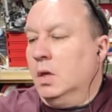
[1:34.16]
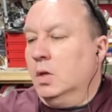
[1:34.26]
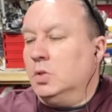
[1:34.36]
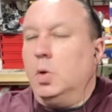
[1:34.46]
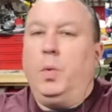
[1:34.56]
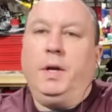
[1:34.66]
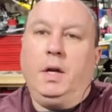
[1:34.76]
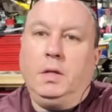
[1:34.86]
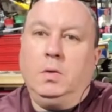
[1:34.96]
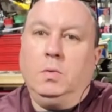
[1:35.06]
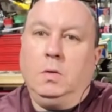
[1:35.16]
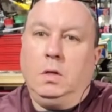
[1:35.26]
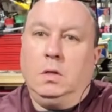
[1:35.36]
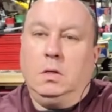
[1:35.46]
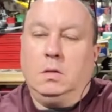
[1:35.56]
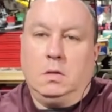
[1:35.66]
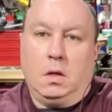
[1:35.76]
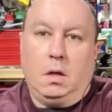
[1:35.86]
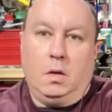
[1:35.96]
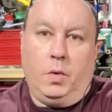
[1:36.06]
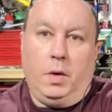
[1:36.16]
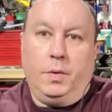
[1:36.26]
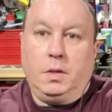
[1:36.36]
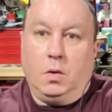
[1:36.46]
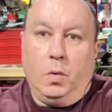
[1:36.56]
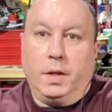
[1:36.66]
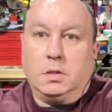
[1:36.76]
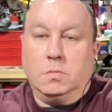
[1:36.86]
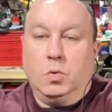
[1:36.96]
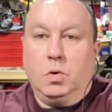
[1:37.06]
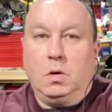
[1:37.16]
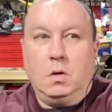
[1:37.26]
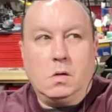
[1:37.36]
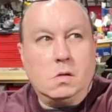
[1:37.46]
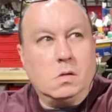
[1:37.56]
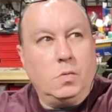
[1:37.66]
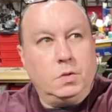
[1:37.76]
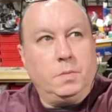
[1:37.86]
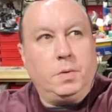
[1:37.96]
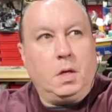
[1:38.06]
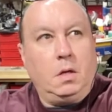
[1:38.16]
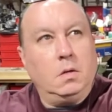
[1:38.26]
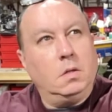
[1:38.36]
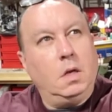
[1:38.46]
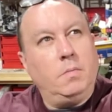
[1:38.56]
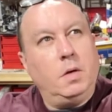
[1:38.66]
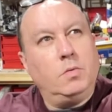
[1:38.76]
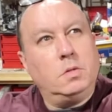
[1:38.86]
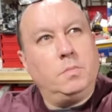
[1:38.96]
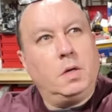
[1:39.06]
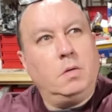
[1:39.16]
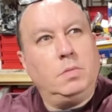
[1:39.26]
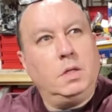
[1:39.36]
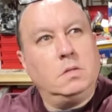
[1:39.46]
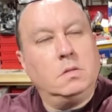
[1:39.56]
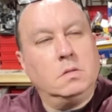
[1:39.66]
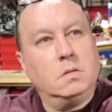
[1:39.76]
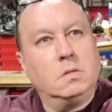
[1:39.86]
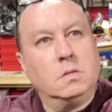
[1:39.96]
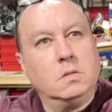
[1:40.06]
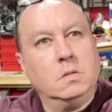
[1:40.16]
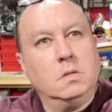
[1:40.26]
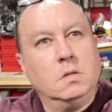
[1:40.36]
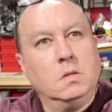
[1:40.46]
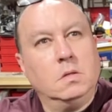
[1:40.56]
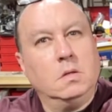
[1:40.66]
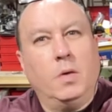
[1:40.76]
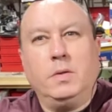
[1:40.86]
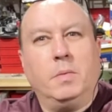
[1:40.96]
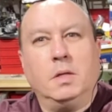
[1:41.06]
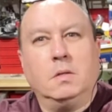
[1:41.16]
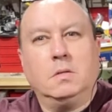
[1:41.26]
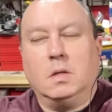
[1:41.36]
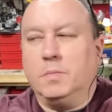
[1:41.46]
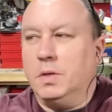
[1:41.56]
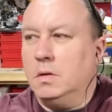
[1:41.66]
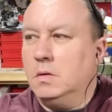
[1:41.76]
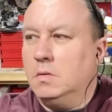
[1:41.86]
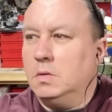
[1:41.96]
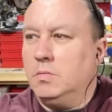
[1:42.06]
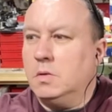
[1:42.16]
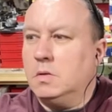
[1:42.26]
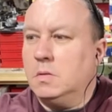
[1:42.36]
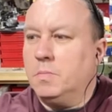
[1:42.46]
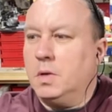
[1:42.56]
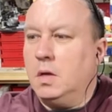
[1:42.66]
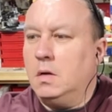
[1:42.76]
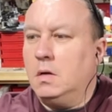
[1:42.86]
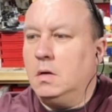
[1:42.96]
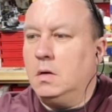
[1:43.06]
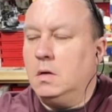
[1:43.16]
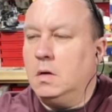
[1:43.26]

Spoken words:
So what did I do when I went to go get some more reciprocator? Did I buy reciprocator blades? I went to buy something. Was it reciprocator?